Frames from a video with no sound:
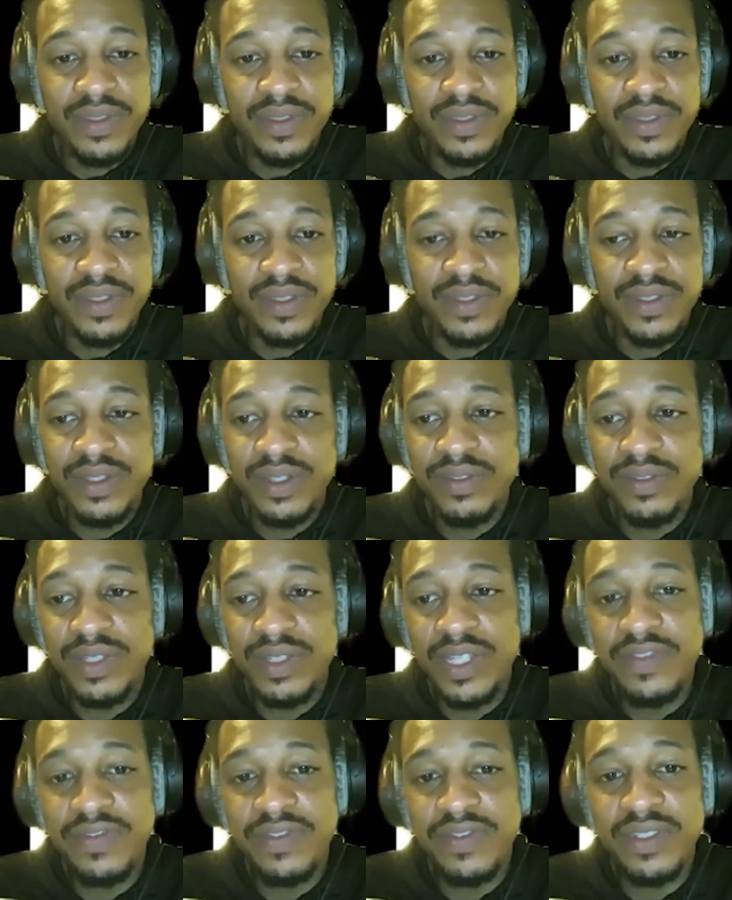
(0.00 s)
There's no
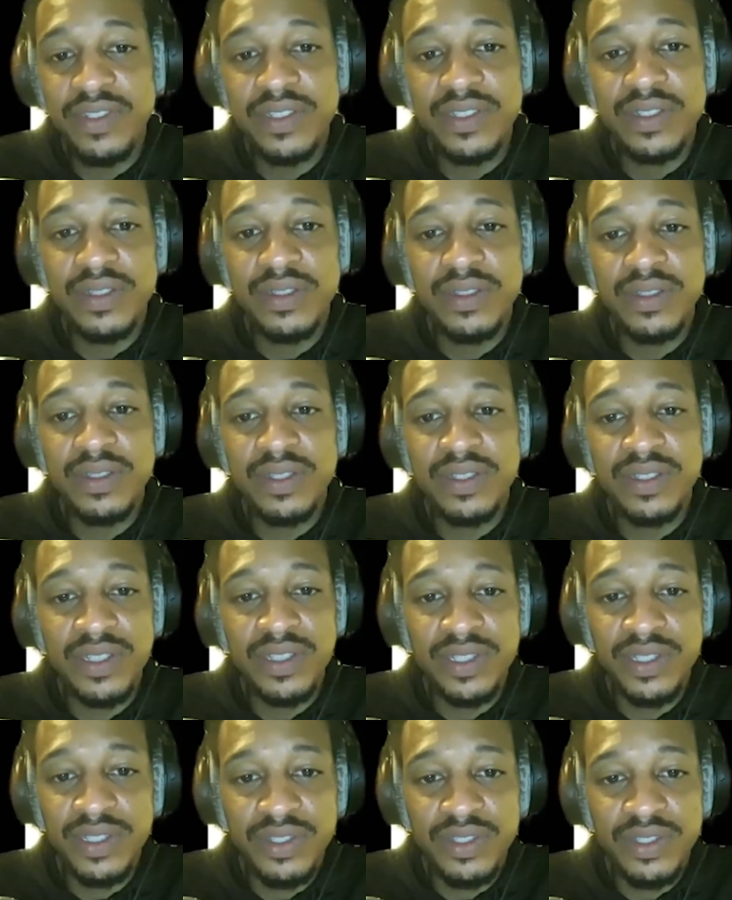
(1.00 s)
difference. It's
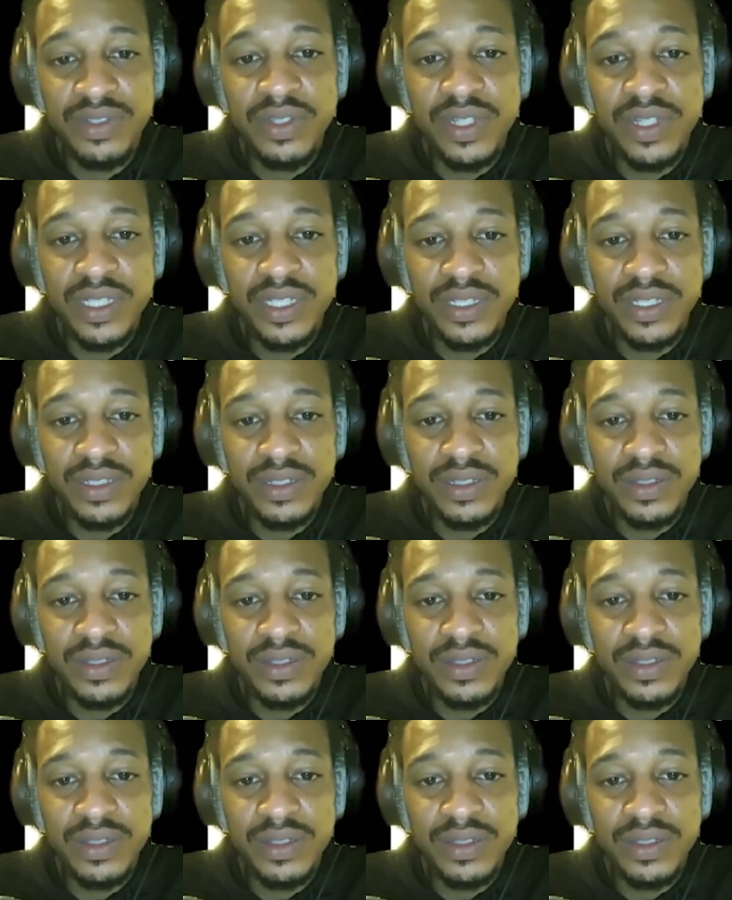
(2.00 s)
just a choice.